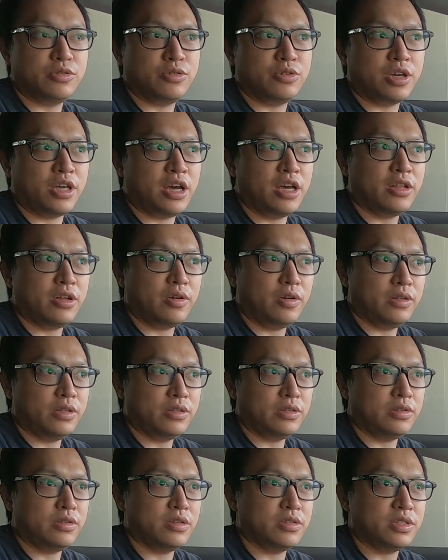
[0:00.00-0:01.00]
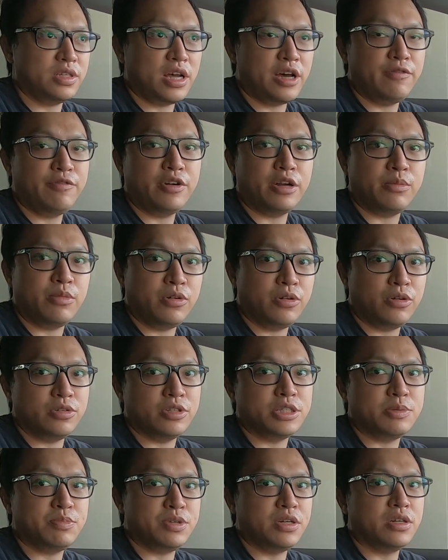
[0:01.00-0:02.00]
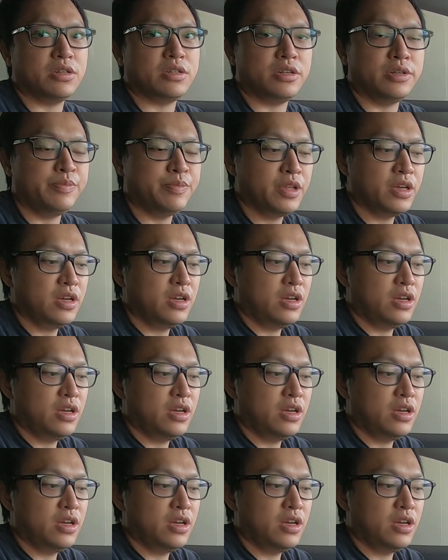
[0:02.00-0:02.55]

so you get the sound from all the speaker.